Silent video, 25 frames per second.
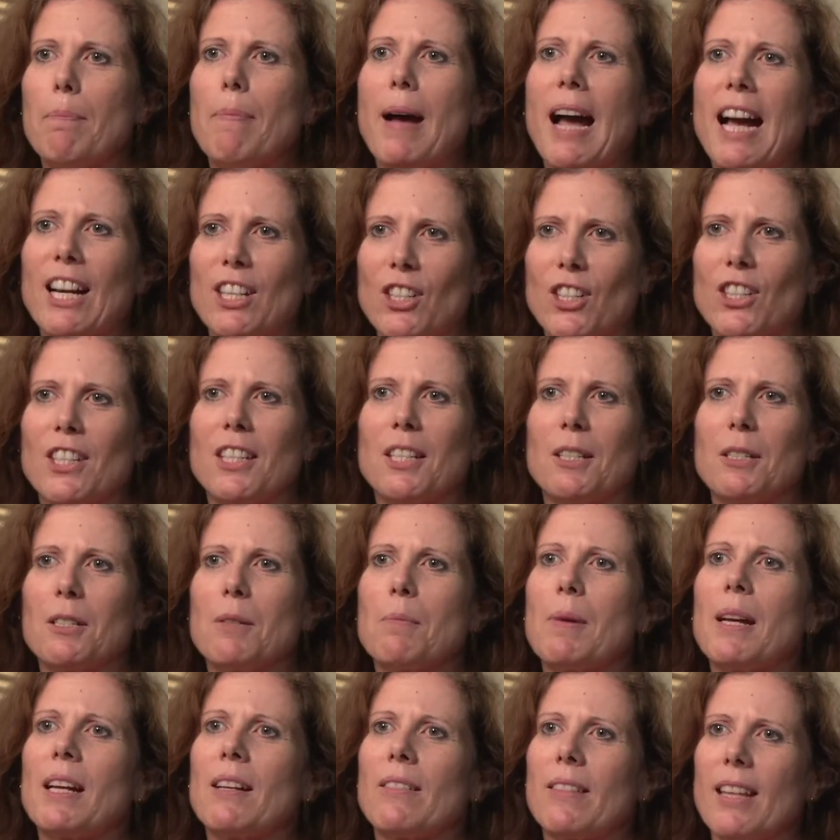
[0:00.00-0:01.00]
passionate
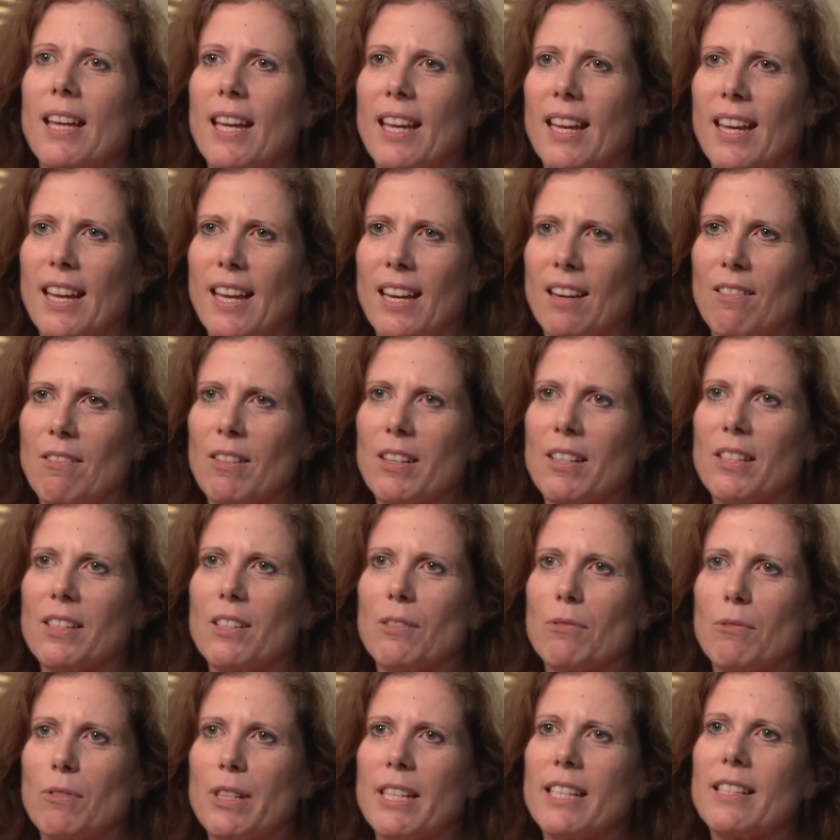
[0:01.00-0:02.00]
about their areas
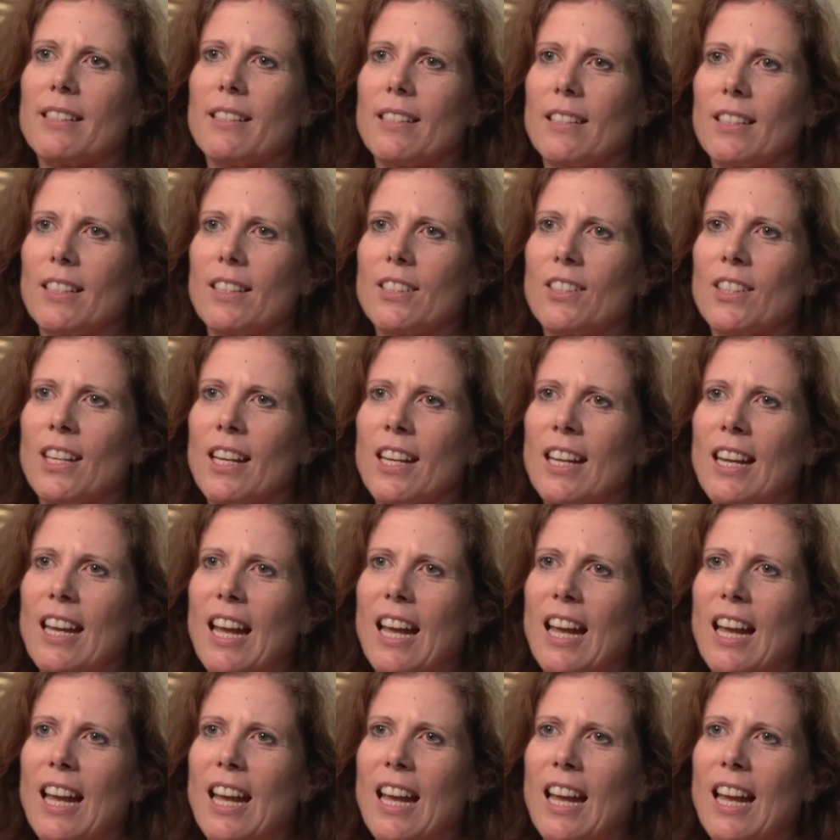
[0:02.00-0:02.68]
of research.